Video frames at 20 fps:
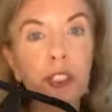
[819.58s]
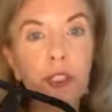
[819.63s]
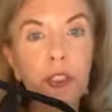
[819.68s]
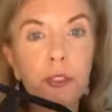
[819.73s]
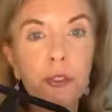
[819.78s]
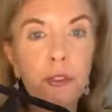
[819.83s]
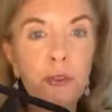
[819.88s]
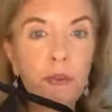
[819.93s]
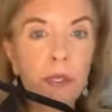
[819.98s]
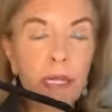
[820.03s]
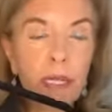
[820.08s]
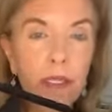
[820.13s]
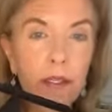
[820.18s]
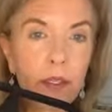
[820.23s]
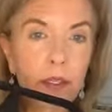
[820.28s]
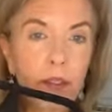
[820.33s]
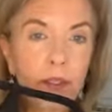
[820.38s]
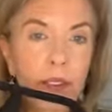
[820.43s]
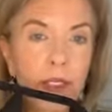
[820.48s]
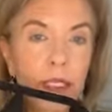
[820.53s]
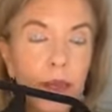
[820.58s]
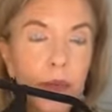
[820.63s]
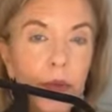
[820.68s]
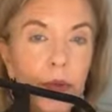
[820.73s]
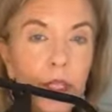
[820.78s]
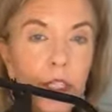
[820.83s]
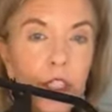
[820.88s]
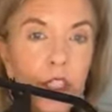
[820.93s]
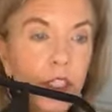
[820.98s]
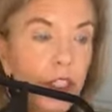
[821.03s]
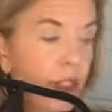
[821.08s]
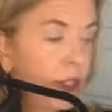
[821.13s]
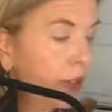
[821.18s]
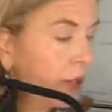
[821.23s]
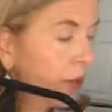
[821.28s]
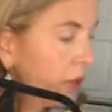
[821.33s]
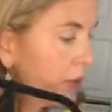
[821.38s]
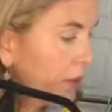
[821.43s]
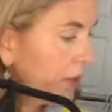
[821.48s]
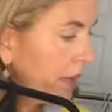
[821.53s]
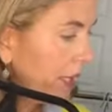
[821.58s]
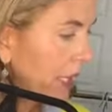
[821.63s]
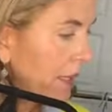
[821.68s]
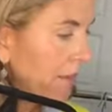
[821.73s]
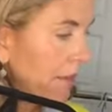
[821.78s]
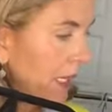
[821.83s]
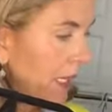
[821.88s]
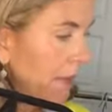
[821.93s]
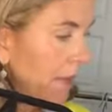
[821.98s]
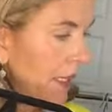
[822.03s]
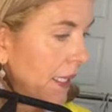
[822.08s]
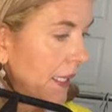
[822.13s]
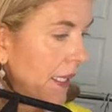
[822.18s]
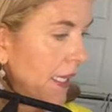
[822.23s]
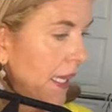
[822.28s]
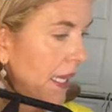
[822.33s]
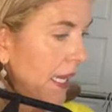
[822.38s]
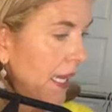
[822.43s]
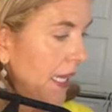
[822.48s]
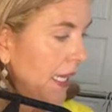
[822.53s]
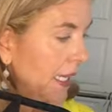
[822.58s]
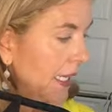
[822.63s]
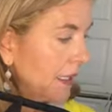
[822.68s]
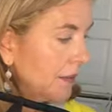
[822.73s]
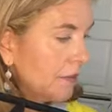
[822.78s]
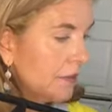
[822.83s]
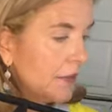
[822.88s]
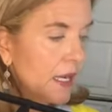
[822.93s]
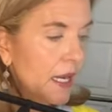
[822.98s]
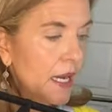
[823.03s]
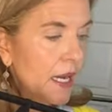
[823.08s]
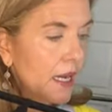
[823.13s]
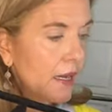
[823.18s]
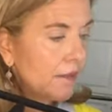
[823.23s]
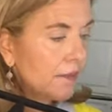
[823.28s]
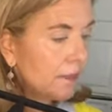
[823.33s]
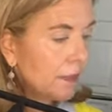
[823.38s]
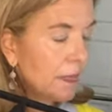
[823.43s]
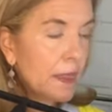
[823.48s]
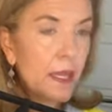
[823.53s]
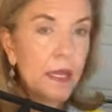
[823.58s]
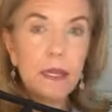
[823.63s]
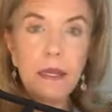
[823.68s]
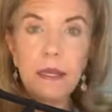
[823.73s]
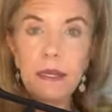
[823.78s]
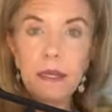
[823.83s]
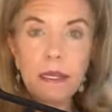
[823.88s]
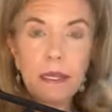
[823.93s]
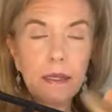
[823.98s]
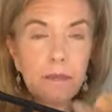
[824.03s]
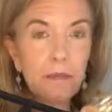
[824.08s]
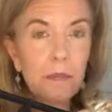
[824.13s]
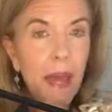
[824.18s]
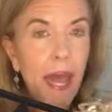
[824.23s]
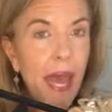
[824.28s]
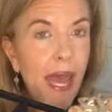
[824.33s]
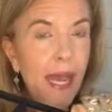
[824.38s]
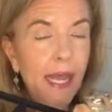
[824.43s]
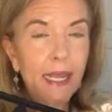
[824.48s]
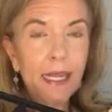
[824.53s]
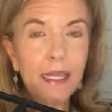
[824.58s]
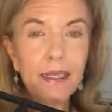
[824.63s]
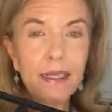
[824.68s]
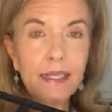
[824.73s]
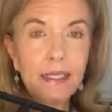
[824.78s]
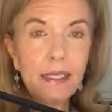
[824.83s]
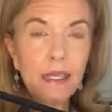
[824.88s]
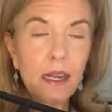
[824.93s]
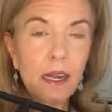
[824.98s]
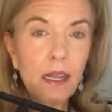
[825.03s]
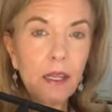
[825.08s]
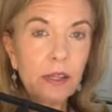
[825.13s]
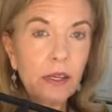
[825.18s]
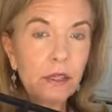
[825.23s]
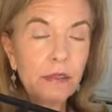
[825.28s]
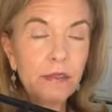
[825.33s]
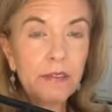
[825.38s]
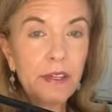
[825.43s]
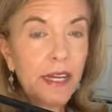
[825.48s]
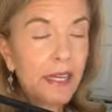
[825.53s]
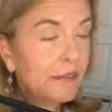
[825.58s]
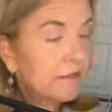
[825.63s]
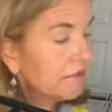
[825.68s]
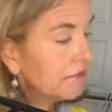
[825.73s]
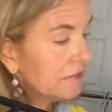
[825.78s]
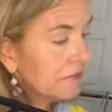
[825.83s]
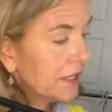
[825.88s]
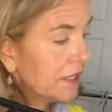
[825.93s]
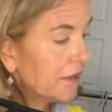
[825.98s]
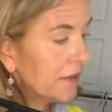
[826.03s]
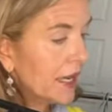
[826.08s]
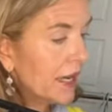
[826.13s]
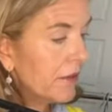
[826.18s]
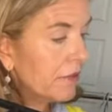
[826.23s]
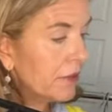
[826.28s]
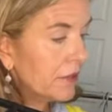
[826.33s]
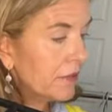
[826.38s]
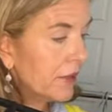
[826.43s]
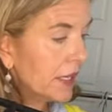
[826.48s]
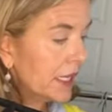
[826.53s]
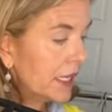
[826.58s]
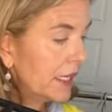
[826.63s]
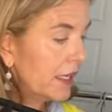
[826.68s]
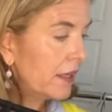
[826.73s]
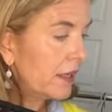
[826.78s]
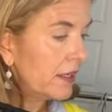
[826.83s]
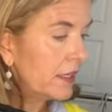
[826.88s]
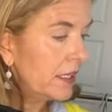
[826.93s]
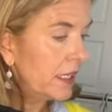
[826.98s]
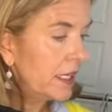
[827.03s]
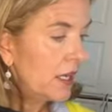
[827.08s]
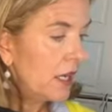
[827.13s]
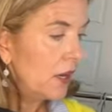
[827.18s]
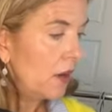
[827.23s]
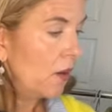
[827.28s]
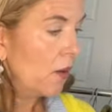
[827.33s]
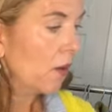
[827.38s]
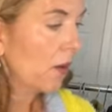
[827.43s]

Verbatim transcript: shoe, like a little summery shoe and maybe a, um, a bag in this color. If I, I don't have one right here.